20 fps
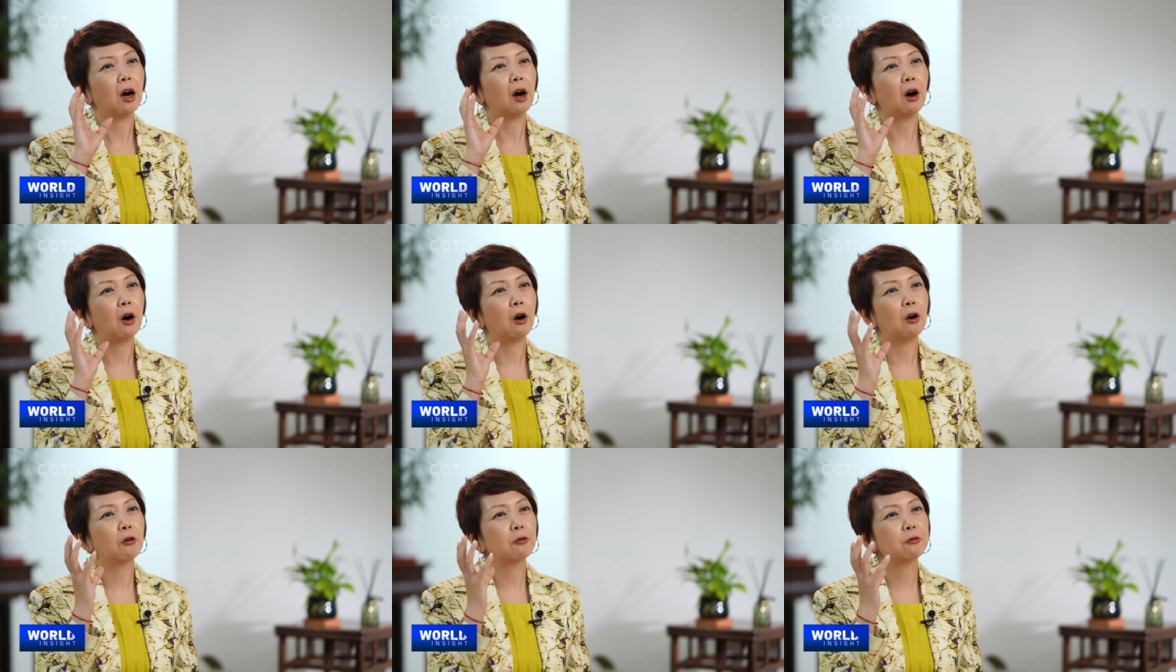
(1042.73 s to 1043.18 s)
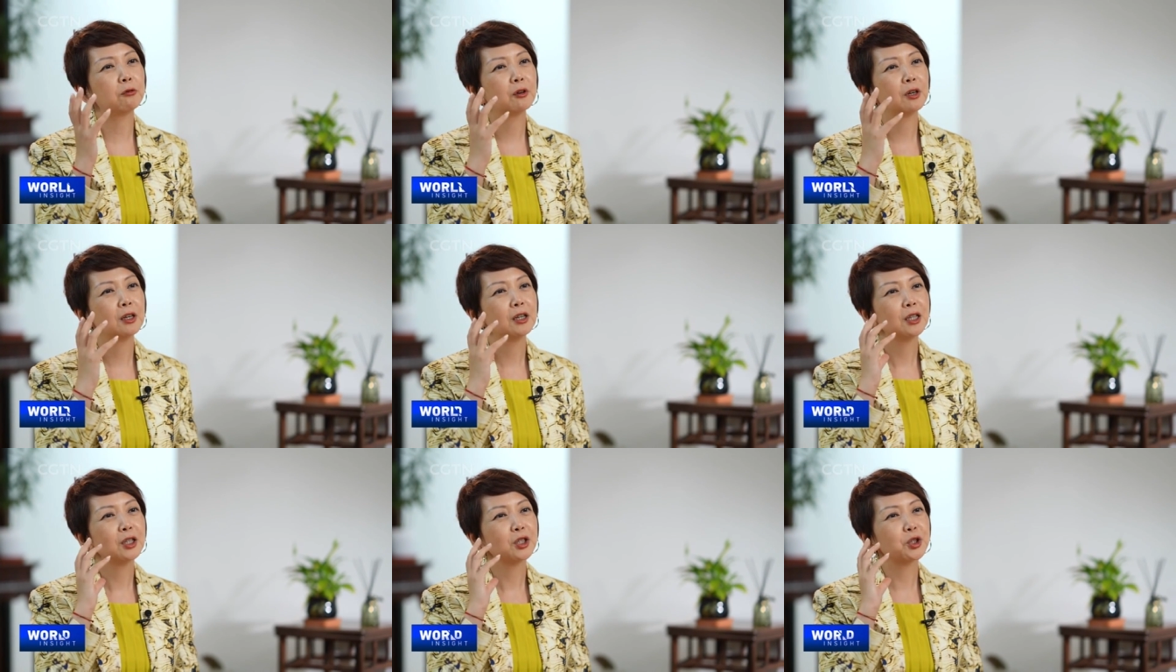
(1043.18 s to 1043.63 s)
of
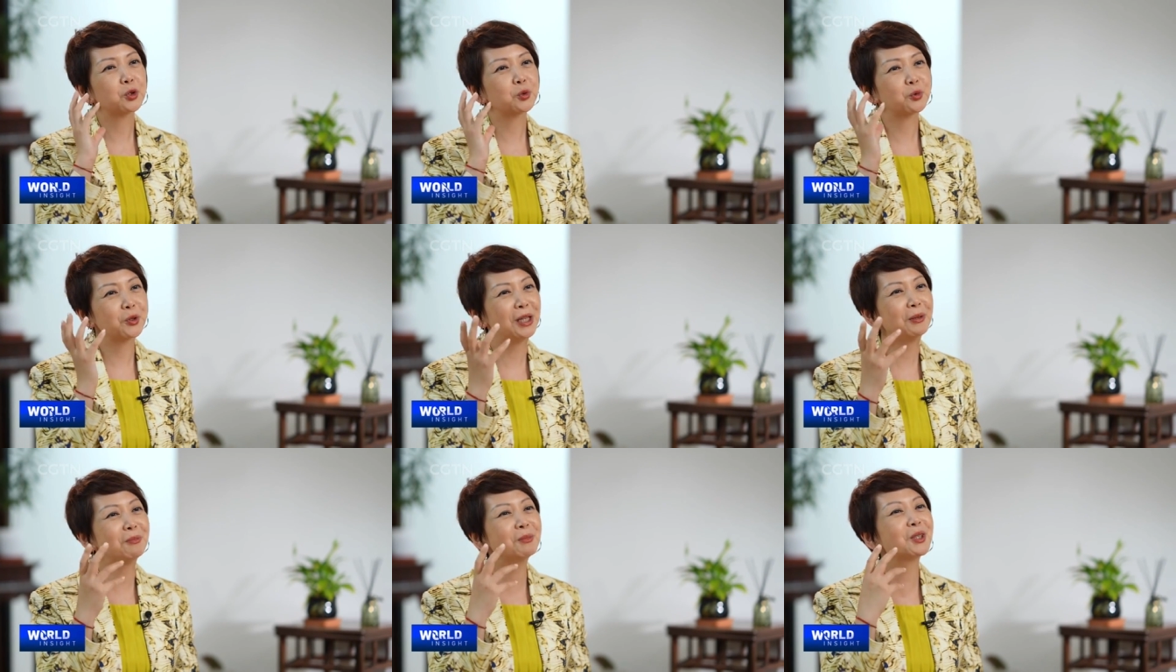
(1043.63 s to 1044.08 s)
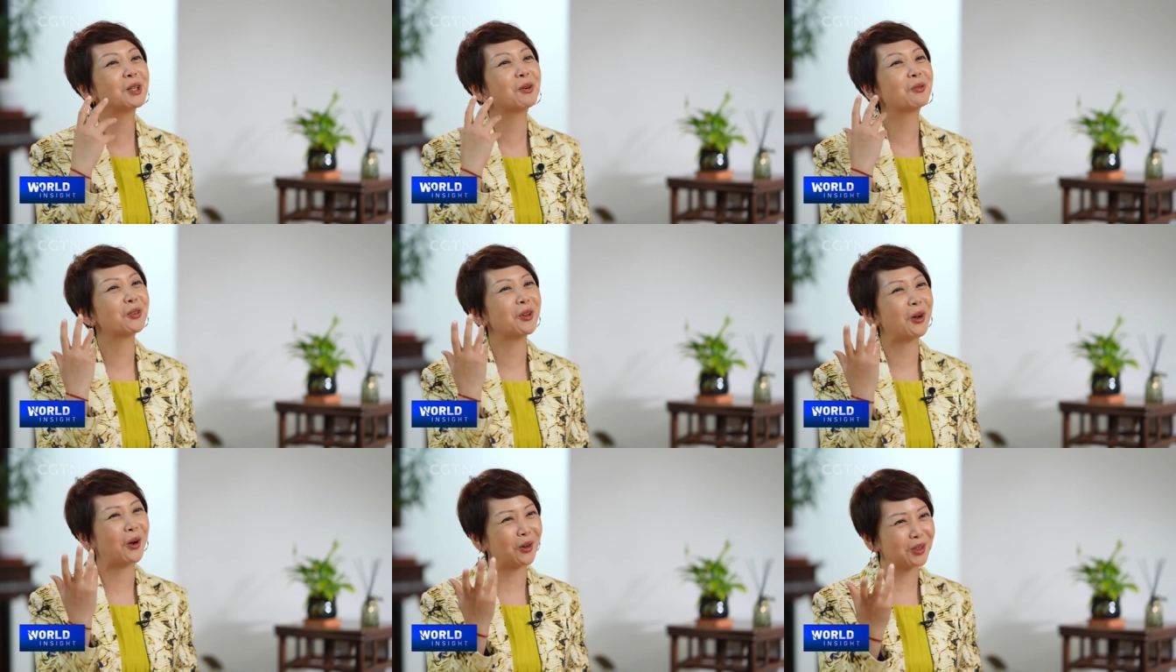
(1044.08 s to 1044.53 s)
streams
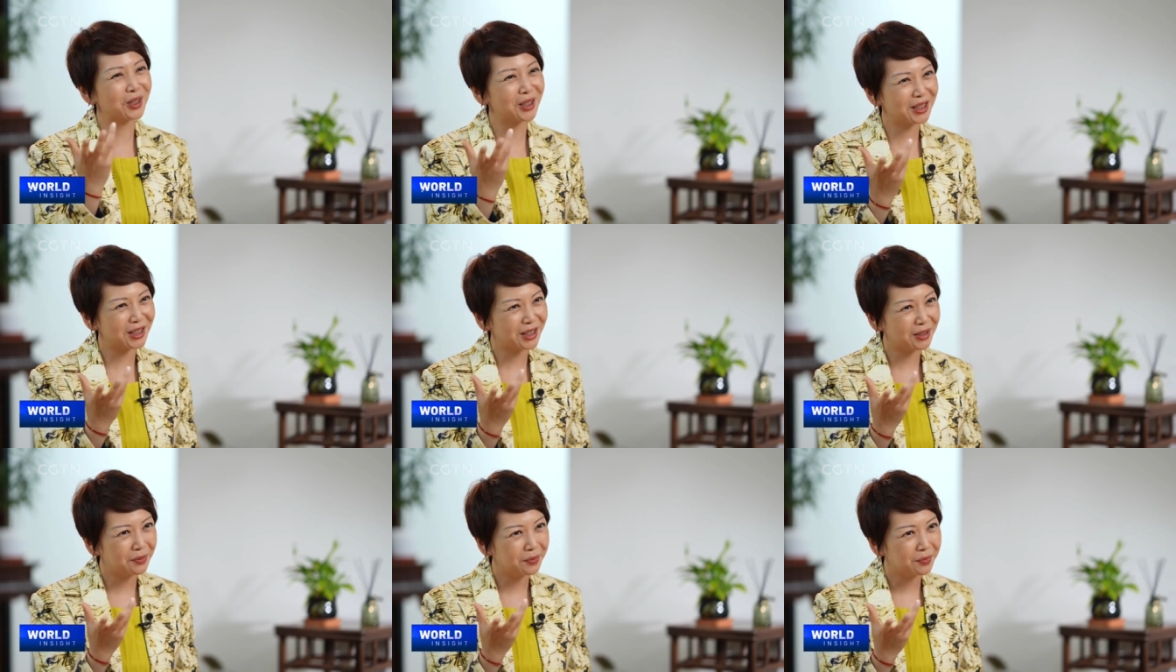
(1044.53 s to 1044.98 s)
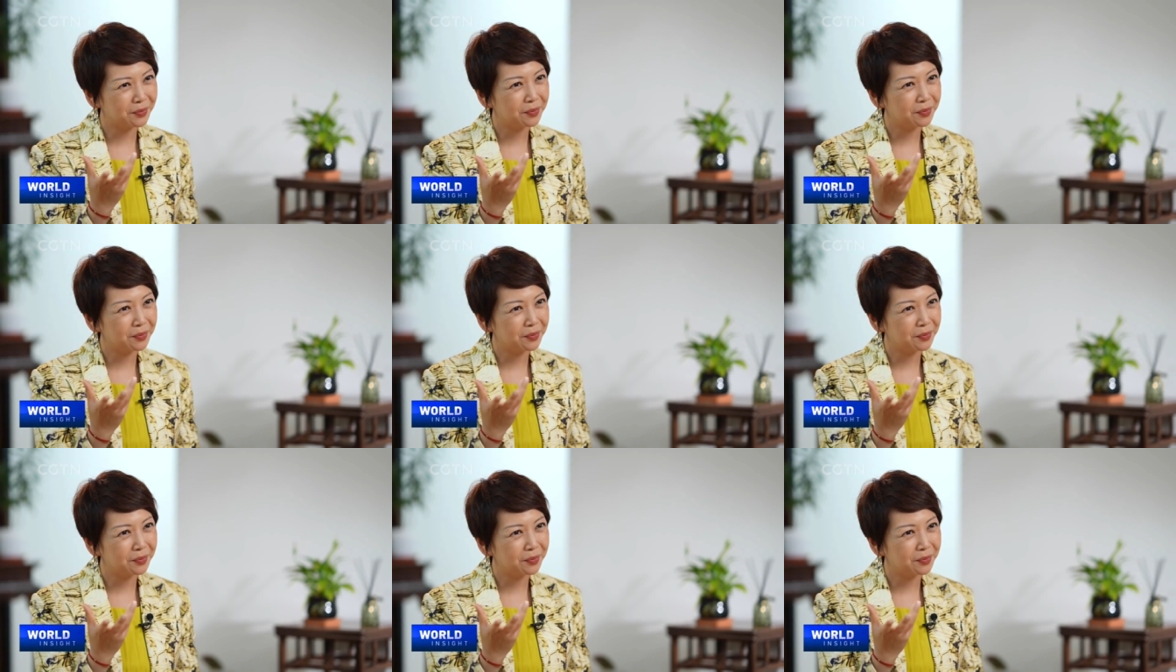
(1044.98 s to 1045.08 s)
of thoughts